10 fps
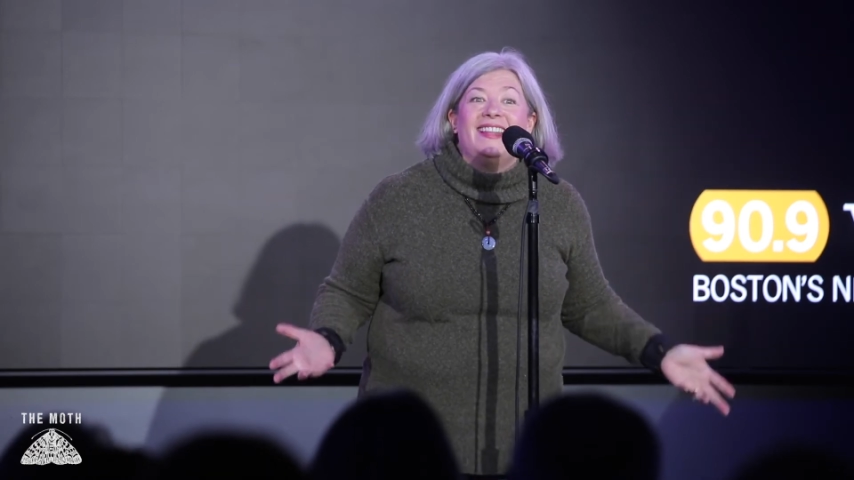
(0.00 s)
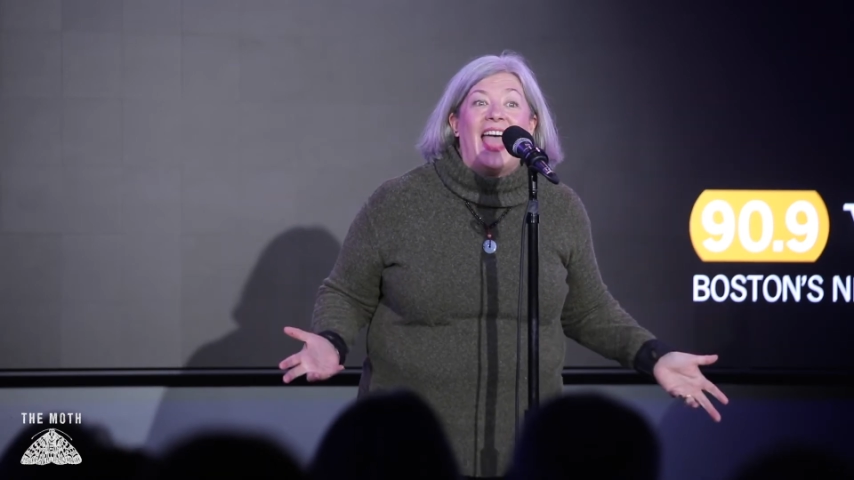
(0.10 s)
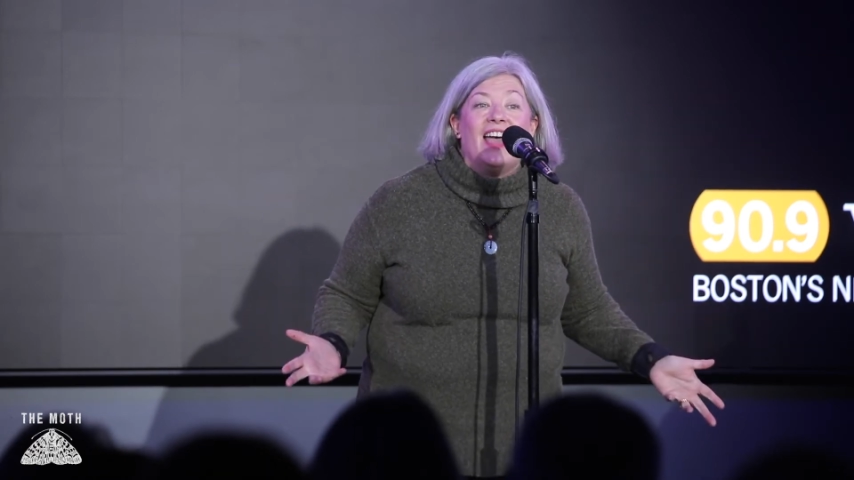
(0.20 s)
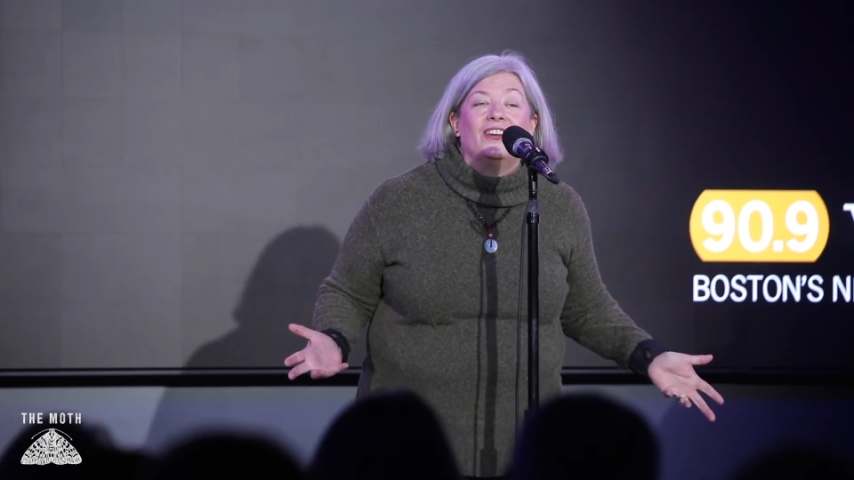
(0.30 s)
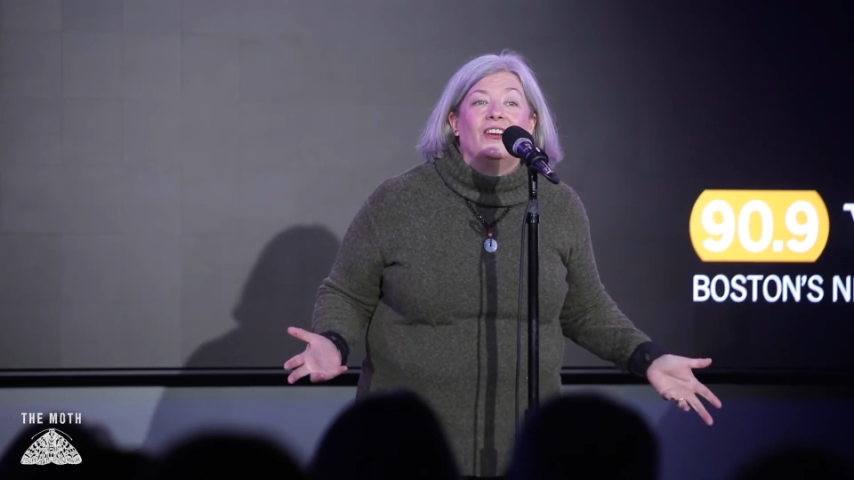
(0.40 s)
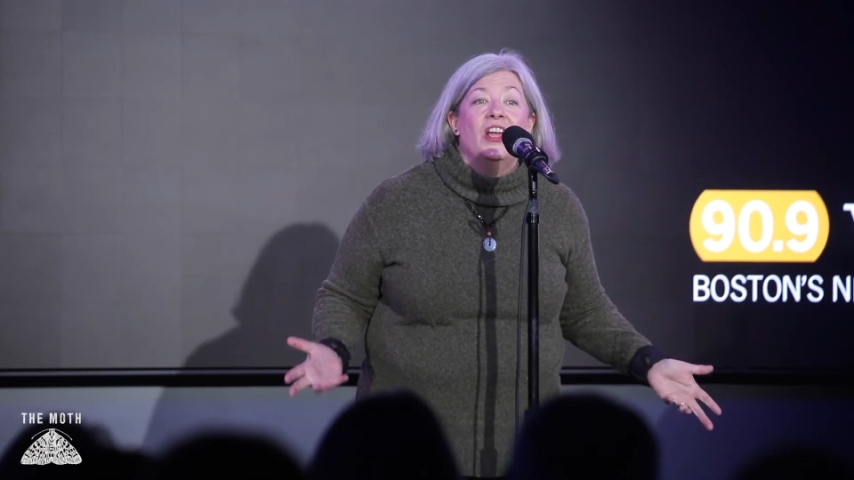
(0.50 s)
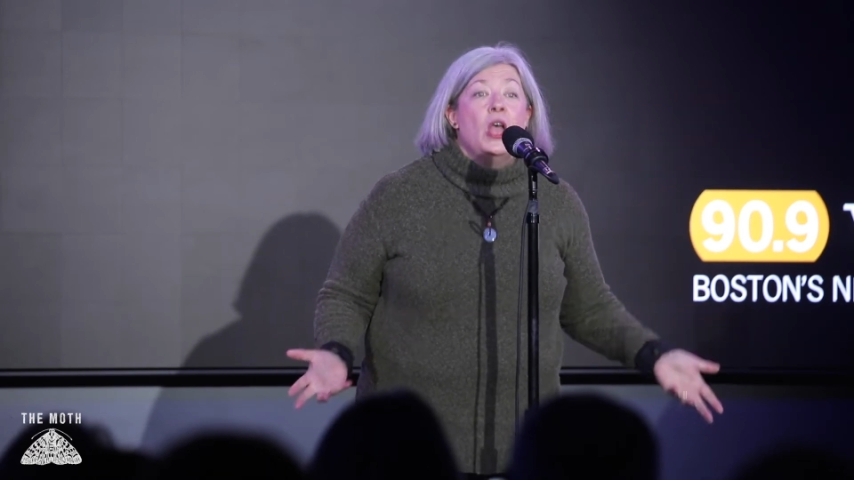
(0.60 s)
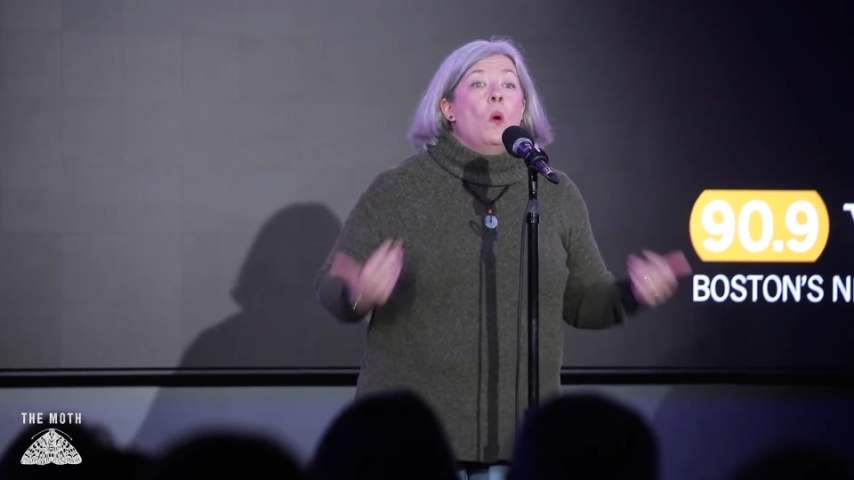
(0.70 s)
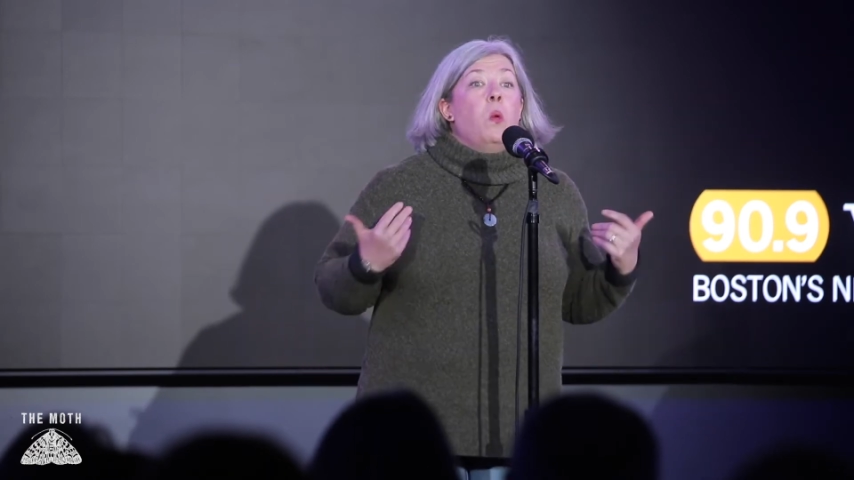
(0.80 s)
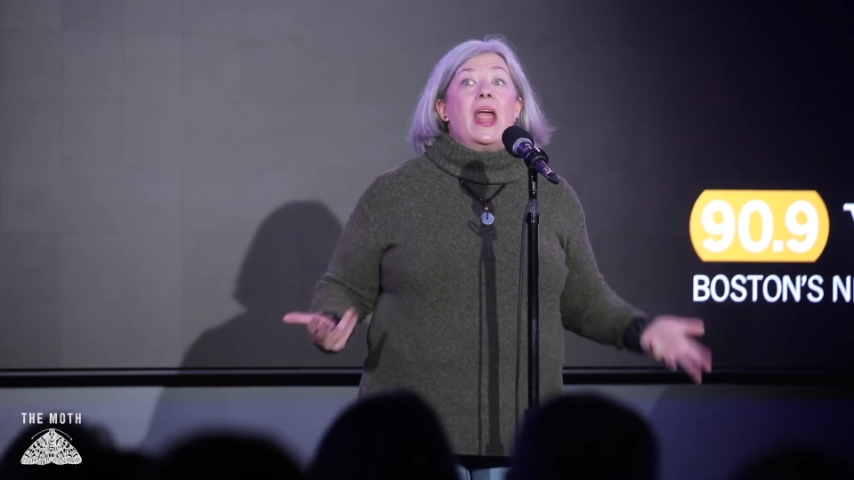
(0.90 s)
ladder?
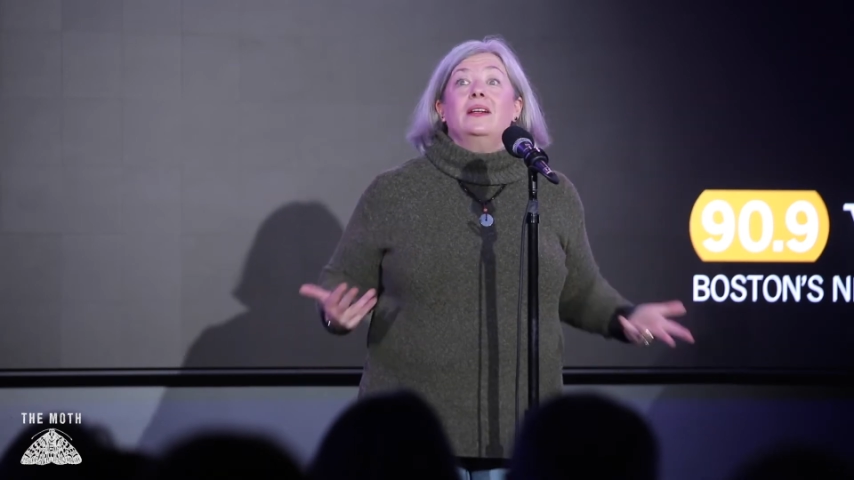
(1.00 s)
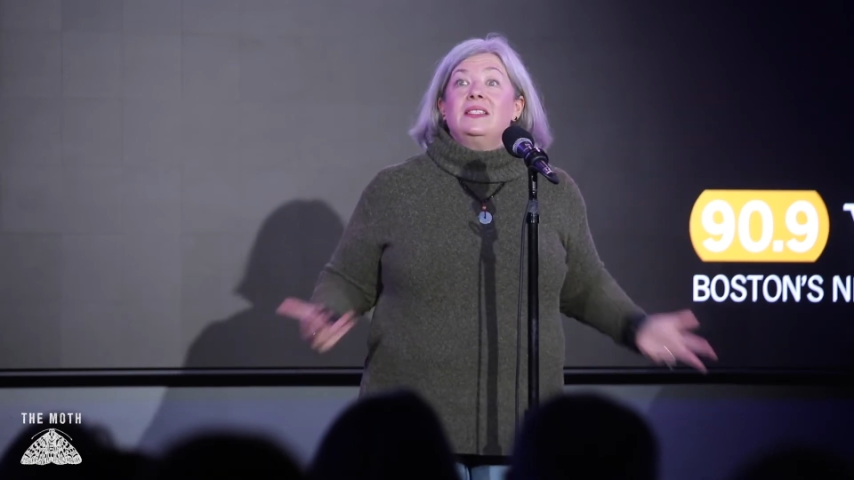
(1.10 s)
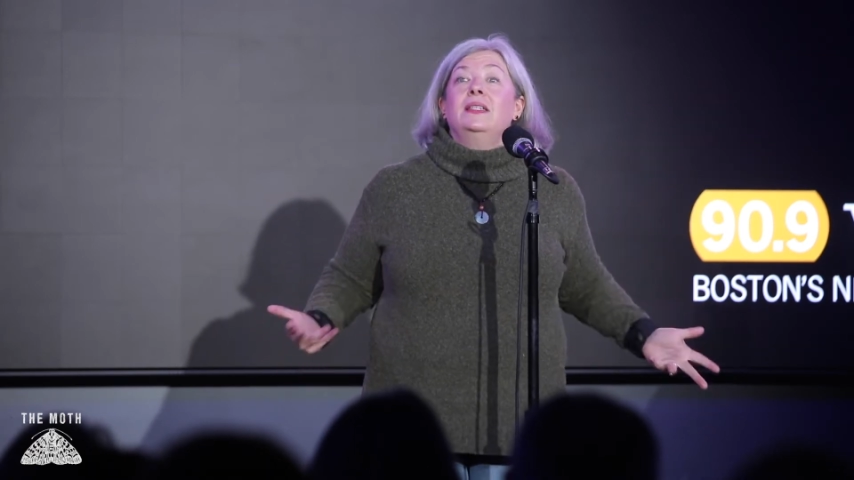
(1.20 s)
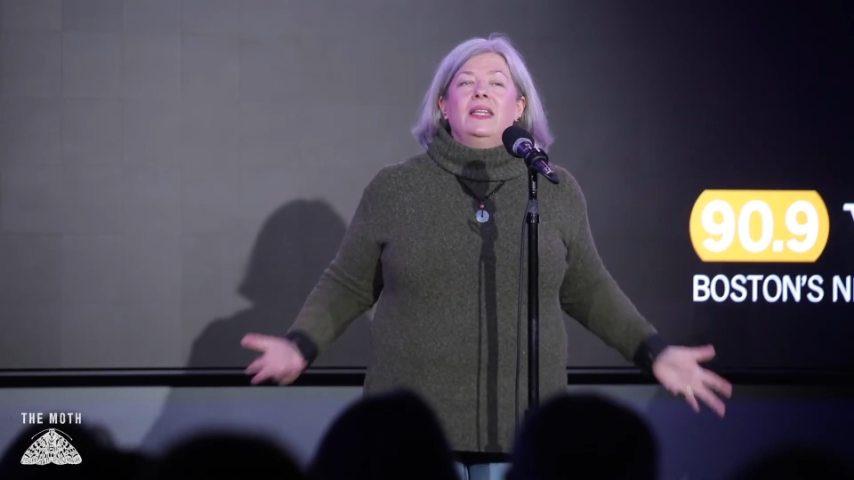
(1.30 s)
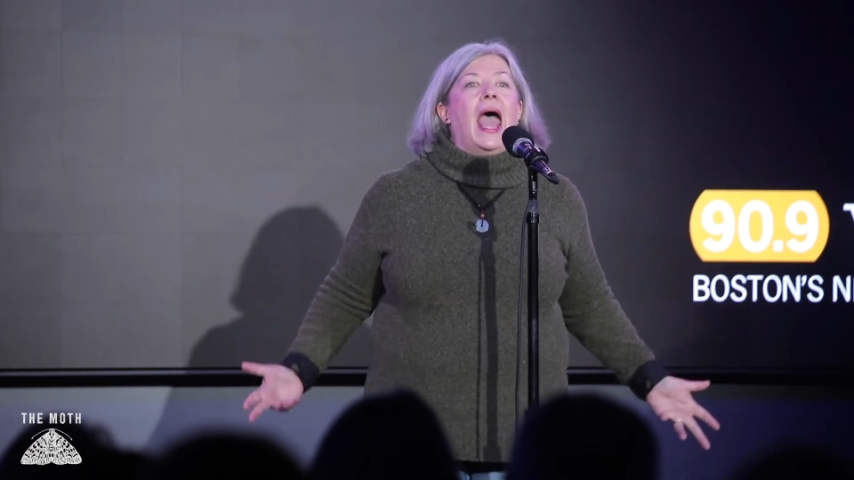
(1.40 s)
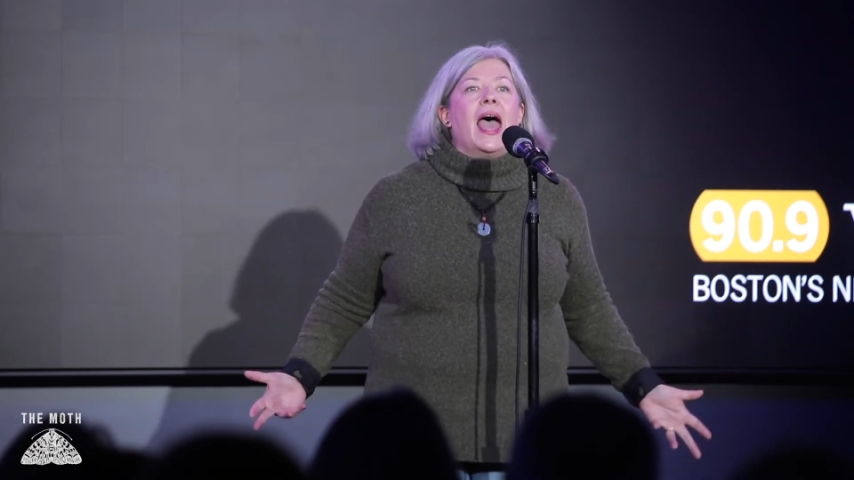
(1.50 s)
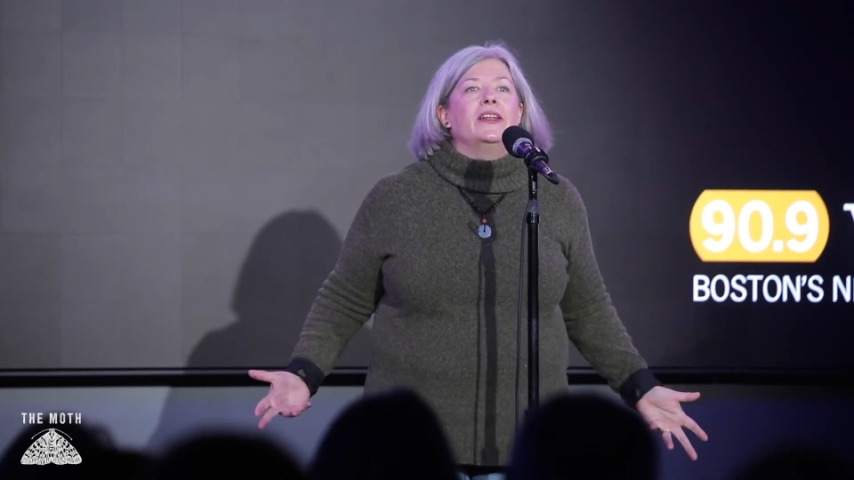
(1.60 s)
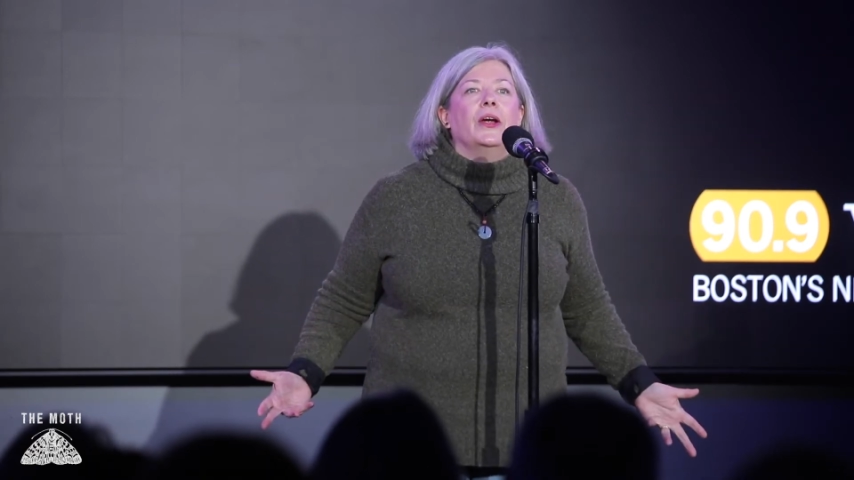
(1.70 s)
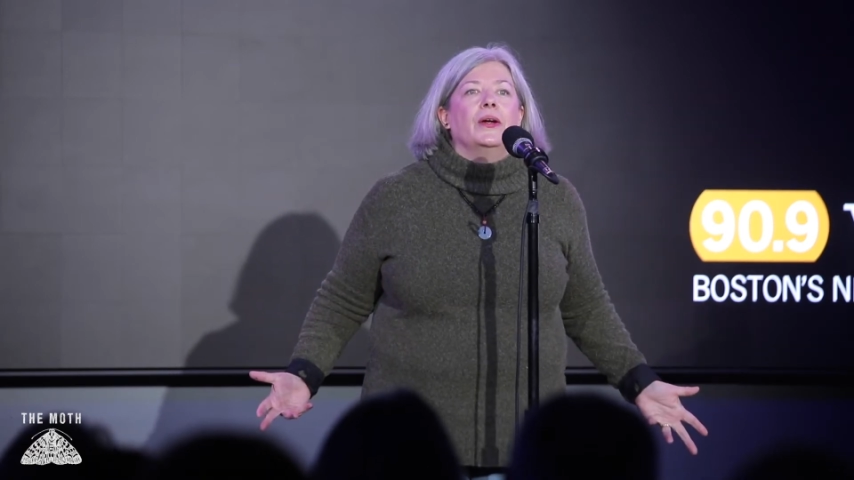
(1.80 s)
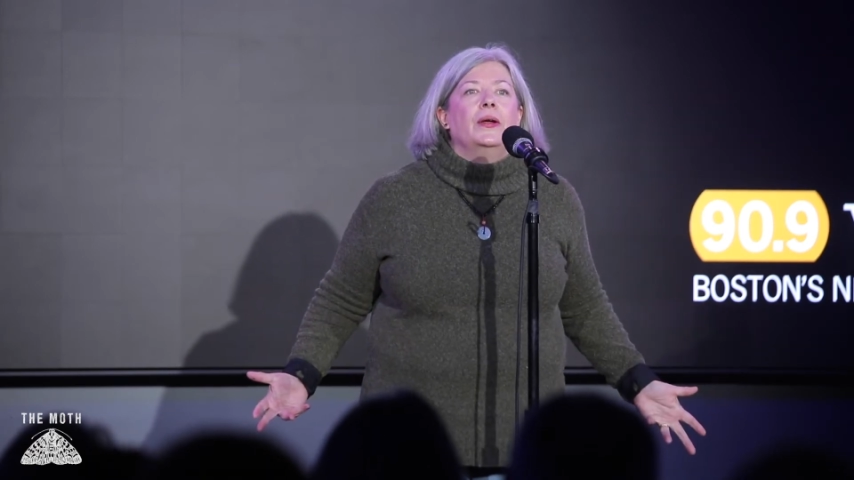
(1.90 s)
Where's the ladder?